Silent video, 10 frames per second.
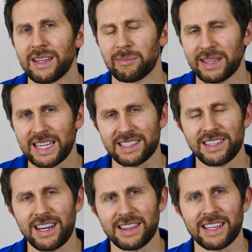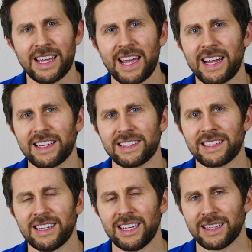but that's not the
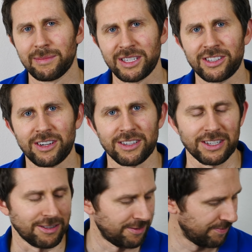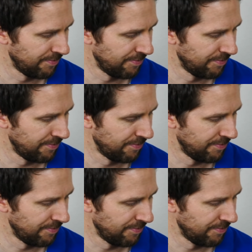case. Let me show you.